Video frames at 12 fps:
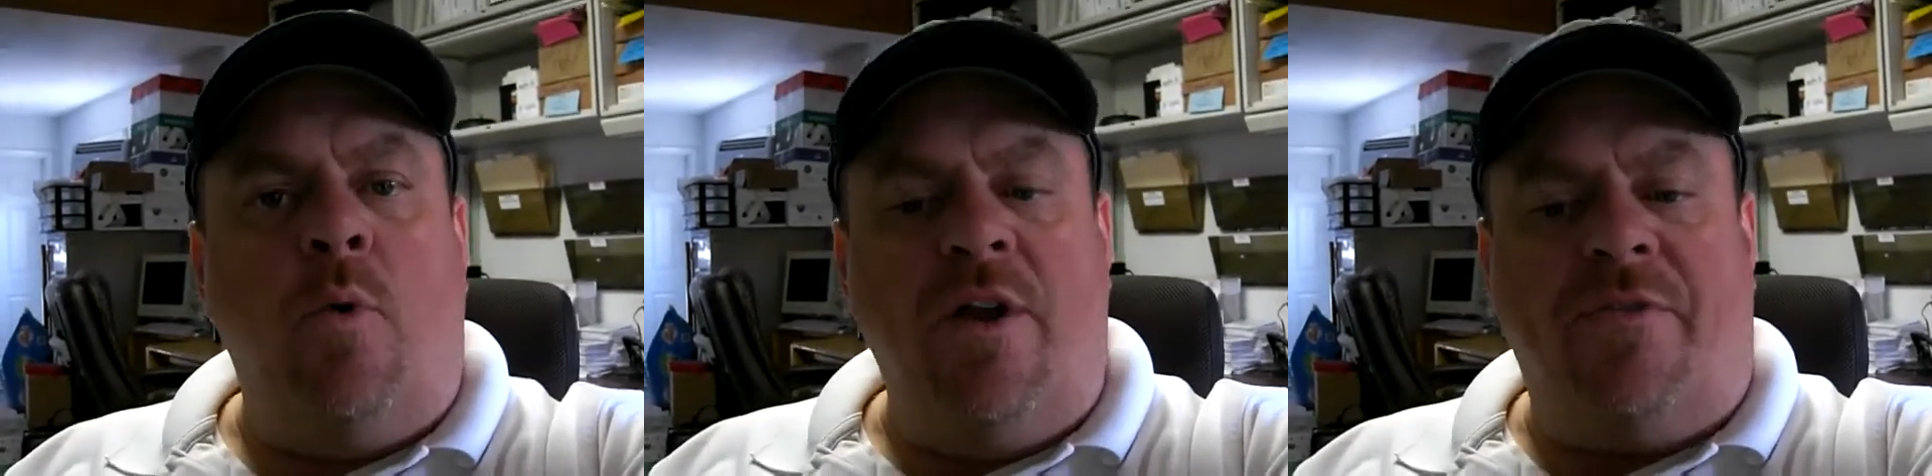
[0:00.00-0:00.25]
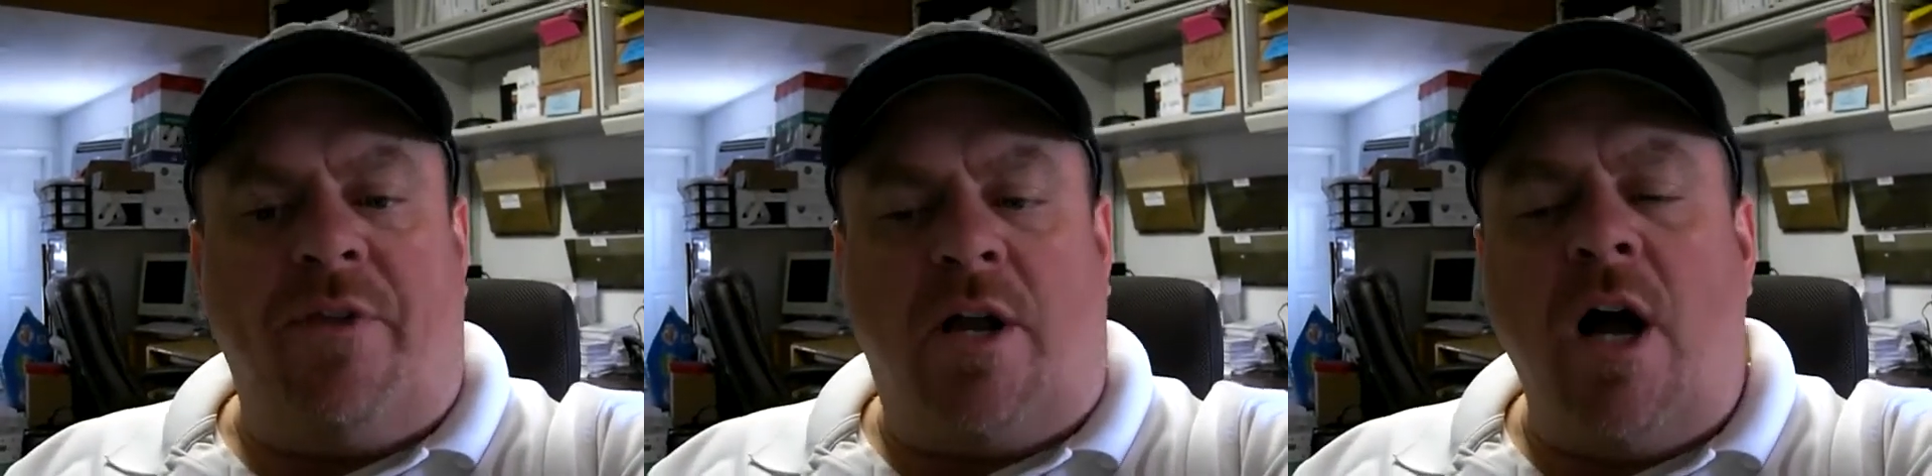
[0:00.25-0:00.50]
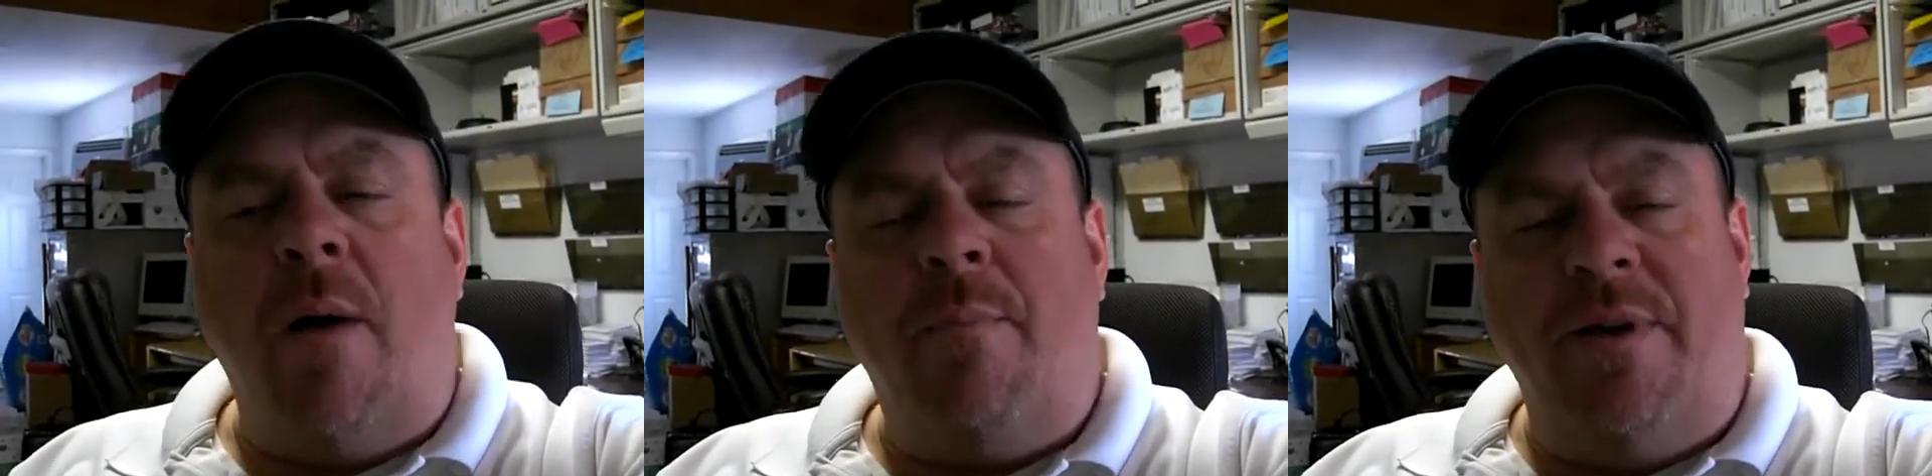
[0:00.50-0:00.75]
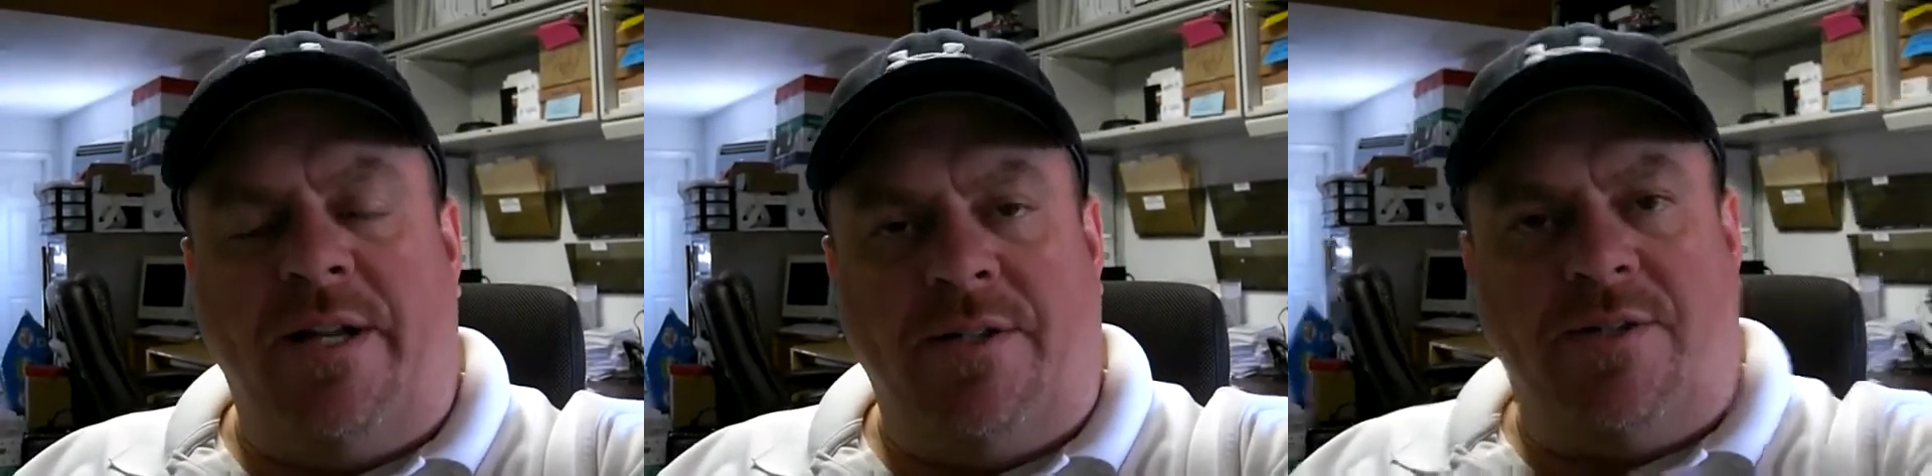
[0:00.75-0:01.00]
with the
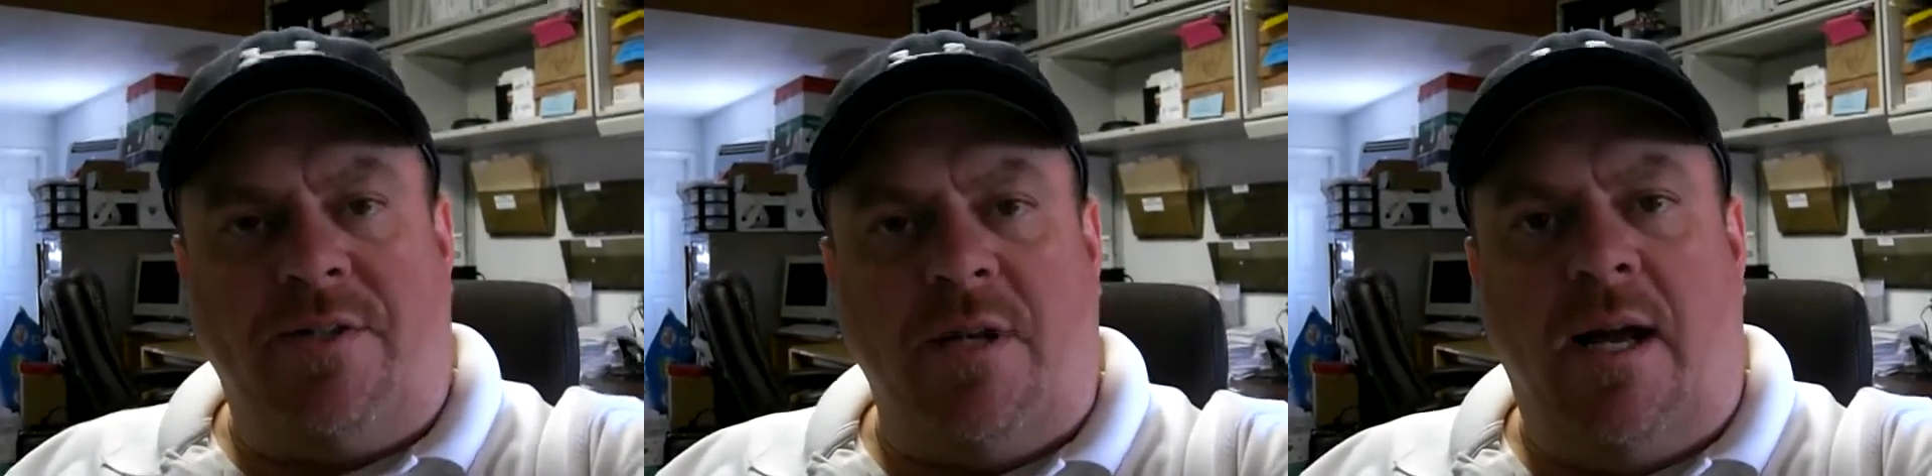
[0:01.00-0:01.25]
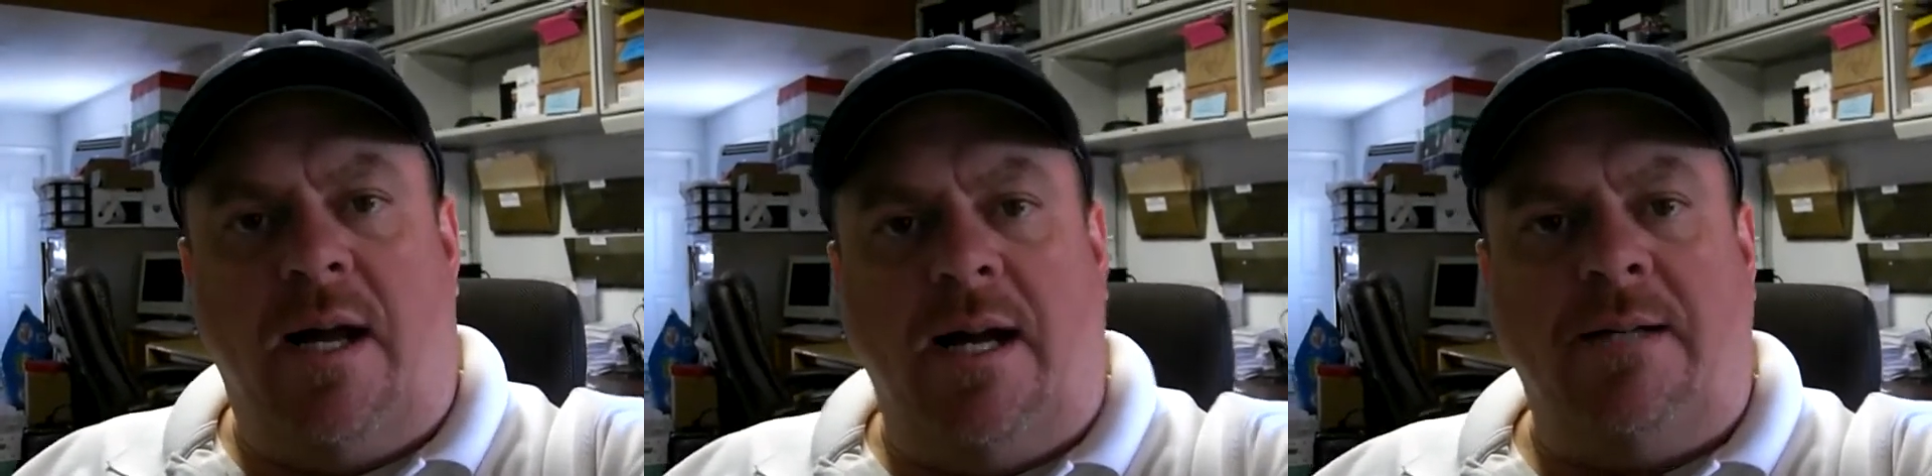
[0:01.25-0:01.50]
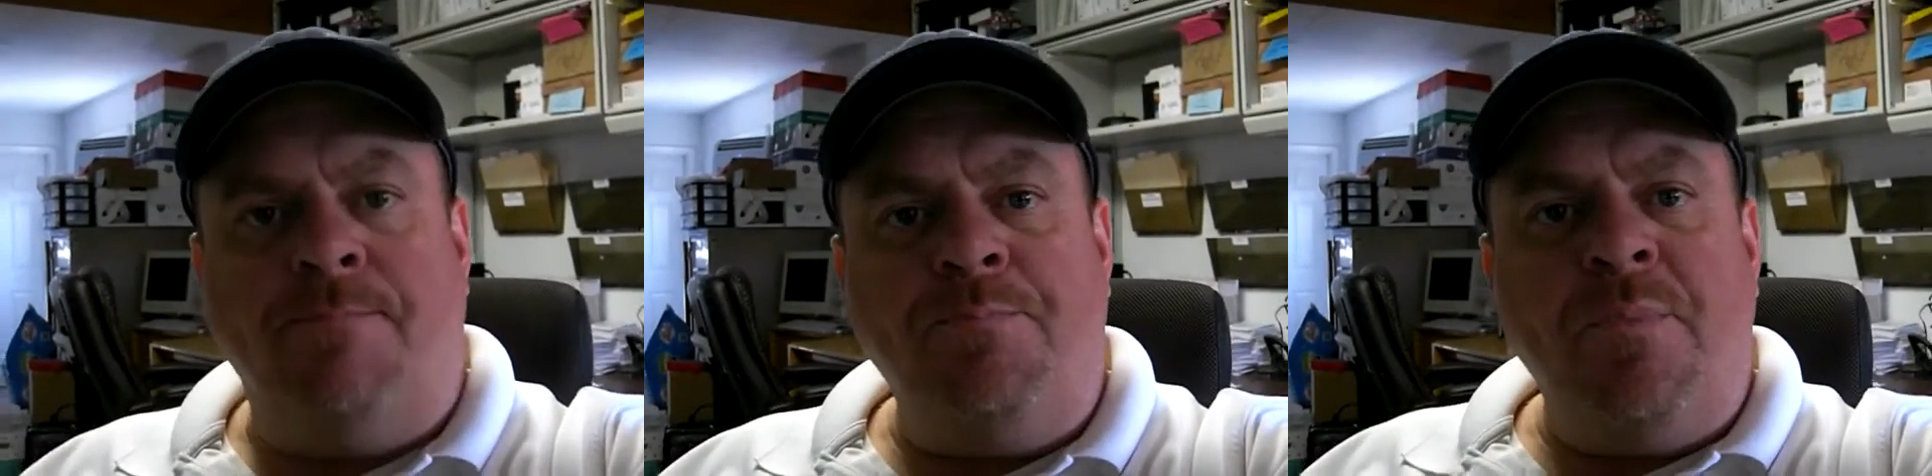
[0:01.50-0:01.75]
companies uh,